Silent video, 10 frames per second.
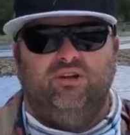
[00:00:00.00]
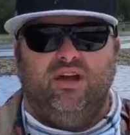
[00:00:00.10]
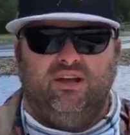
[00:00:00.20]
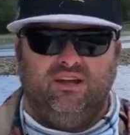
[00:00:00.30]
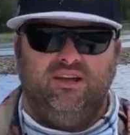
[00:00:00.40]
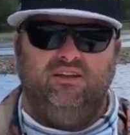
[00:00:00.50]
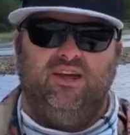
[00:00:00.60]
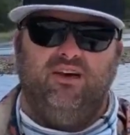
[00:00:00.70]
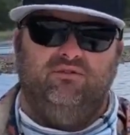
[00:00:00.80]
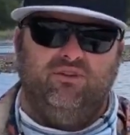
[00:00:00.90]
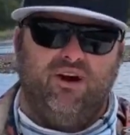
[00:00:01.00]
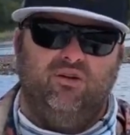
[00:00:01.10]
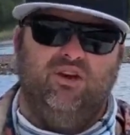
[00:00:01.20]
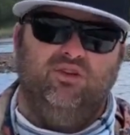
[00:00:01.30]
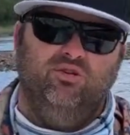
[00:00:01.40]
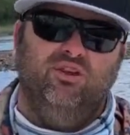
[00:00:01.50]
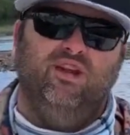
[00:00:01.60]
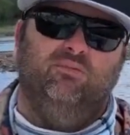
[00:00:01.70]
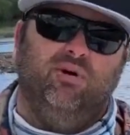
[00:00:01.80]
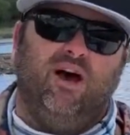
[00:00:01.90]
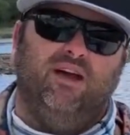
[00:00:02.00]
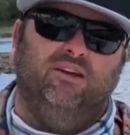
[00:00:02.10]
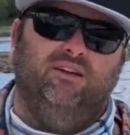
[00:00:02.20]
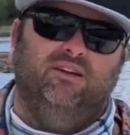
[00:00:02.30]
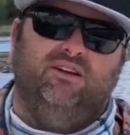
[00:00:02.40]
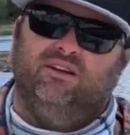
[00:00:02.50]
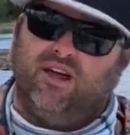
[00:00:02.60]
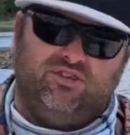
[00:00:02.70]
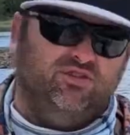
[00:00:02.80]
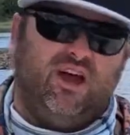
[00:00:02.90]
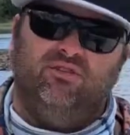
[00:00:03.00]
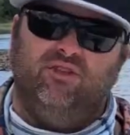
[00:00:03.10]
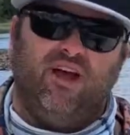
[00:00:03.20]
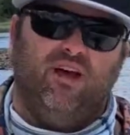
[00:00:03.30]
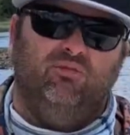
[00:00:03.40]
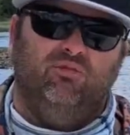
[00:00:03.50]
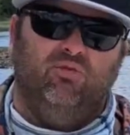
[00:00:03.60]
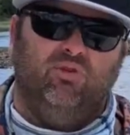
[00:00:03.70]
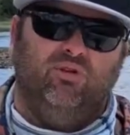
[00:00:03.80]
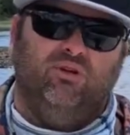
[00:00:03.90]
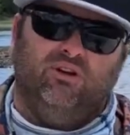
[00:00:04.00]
and getting that very unique bite that you haven't had before.